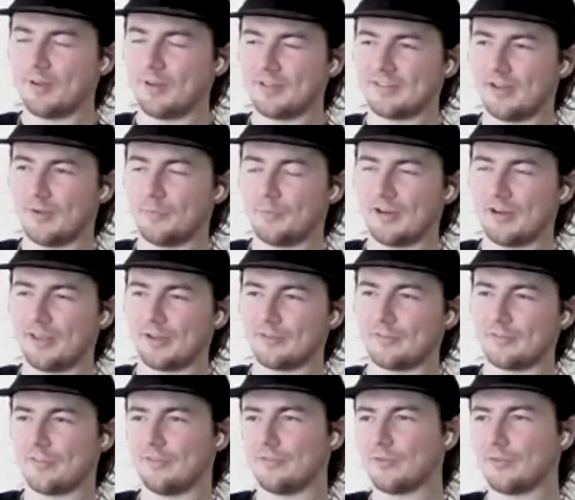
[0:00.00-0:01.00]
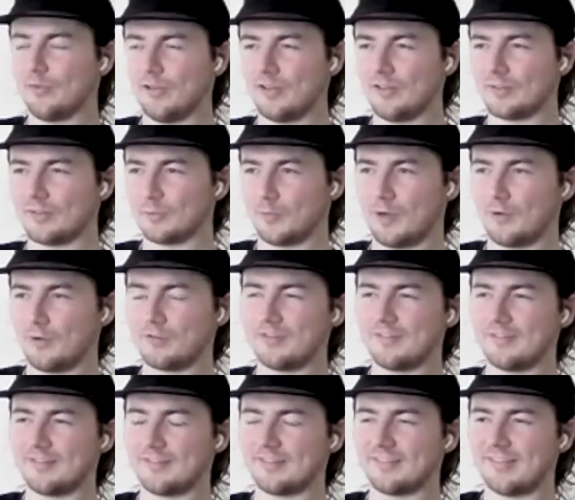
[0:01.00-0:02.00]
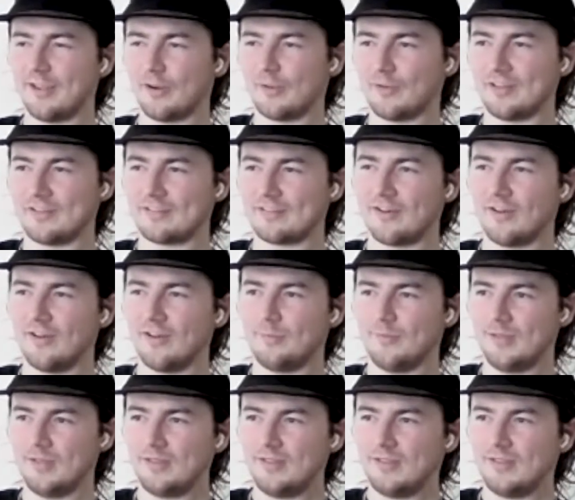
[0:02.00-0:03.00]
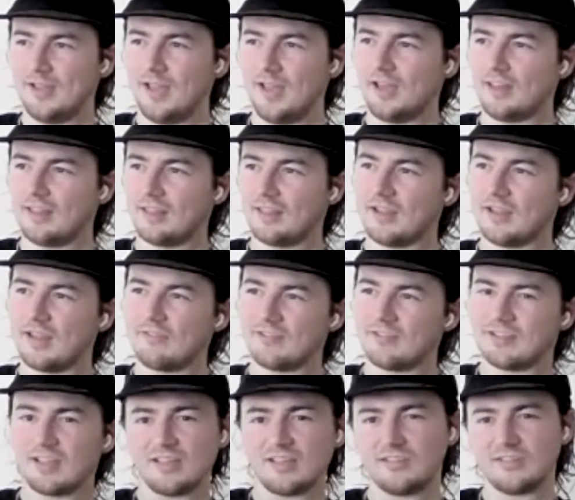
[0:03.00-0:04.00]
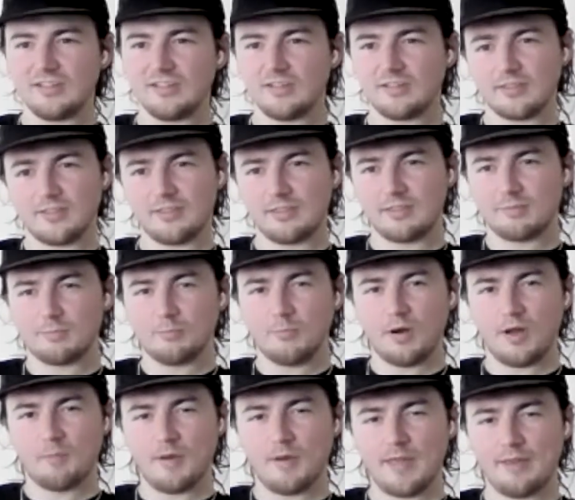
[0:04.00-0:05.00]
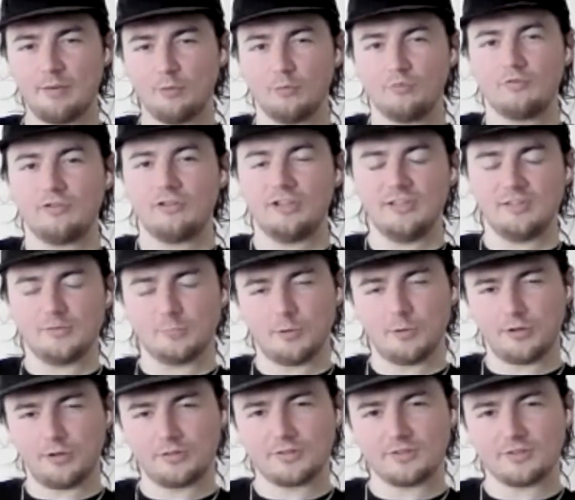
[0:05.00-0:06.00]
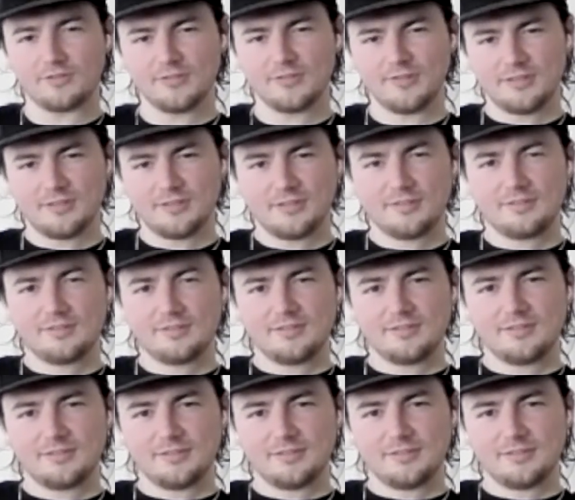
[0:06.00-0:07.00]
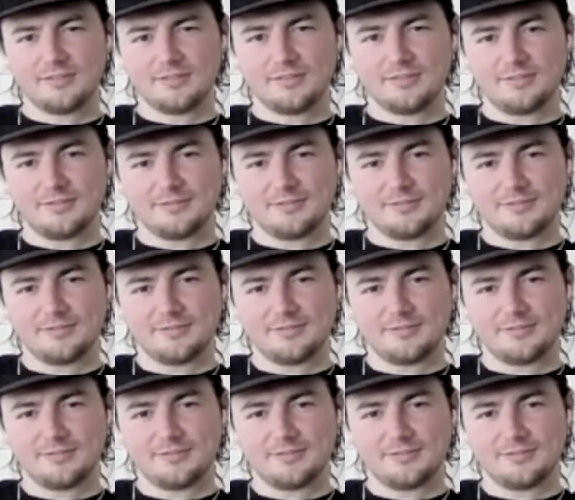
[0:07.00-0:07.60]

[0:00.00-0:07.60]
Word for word: time when I go to the toilet as well, because it's the only time anything ever touches my male G spot. Oh,